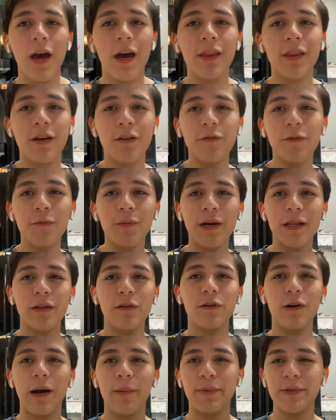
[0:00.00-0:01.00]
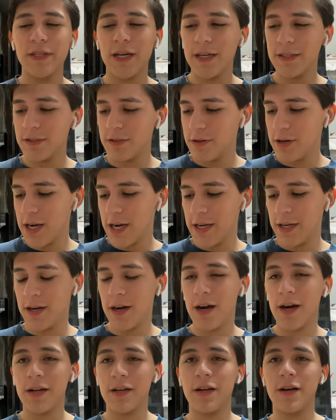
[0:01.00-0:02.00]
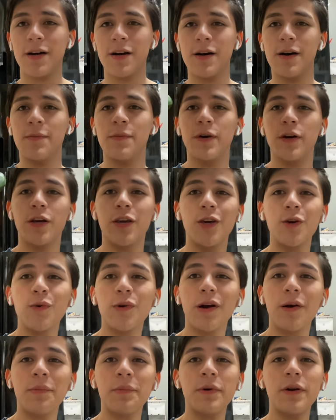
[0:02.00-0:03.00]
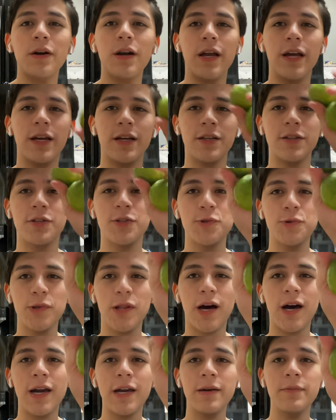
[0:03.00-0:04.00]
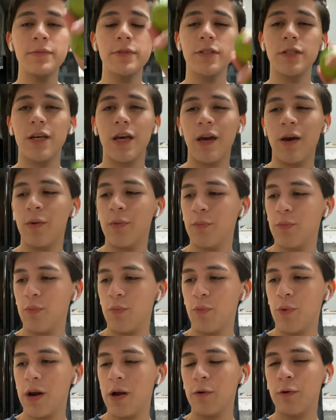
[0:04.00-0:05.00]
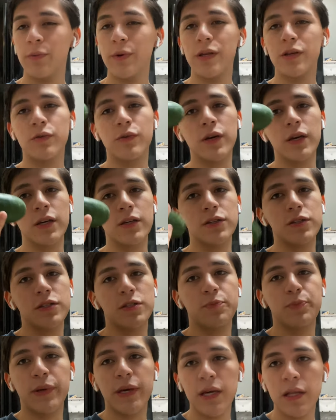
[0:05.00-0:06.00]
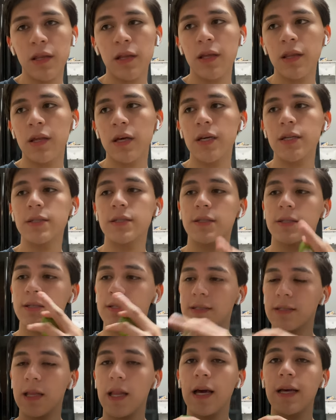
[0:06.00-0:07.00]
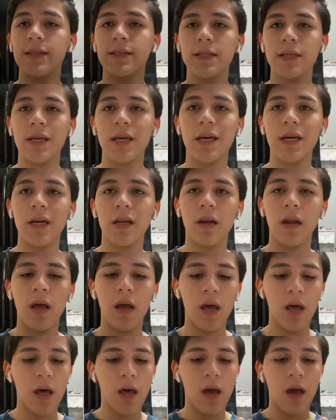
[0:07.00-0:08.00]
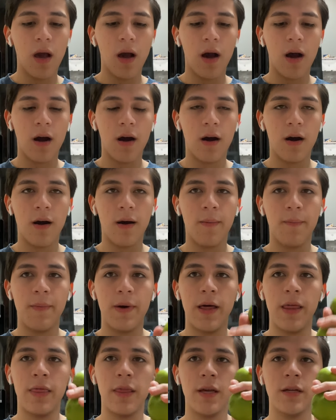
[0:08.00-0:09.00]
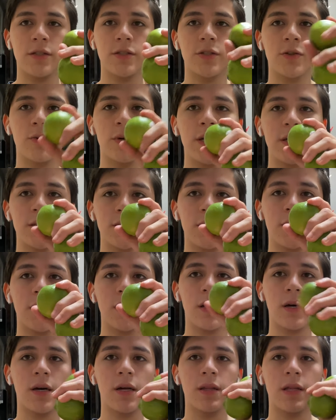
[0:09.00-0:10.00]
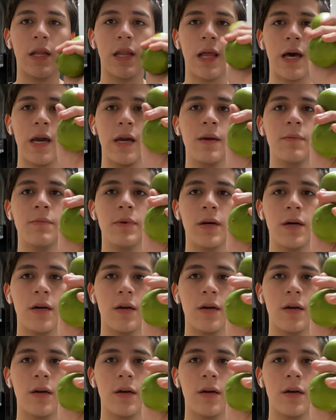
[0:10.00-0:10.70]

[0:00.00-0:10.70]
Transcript: And then for my little appetizer, I got a cucumber and two limes. And what I will be doing is just peeling this, slicing it, and then squeezing the lime